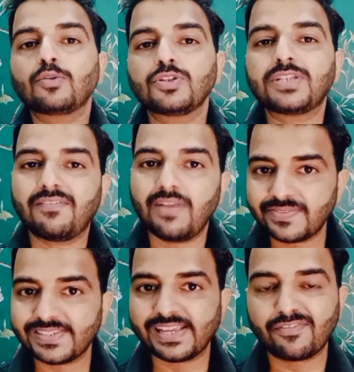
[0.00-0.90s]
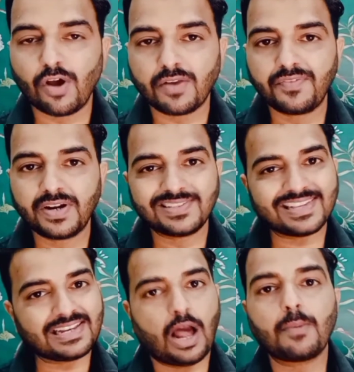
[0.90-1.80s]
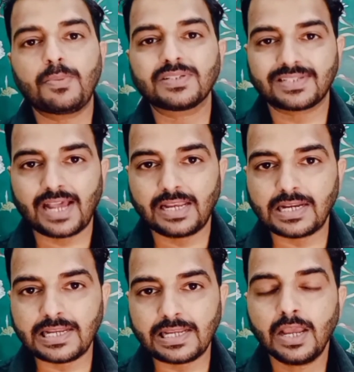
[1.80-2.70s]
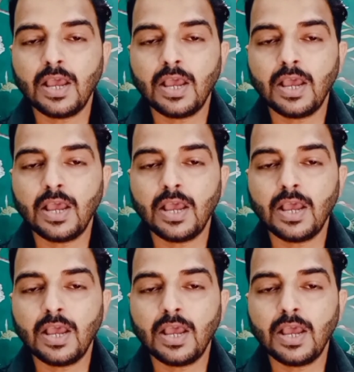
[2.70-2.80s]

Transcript: develop self-confidence in our personality,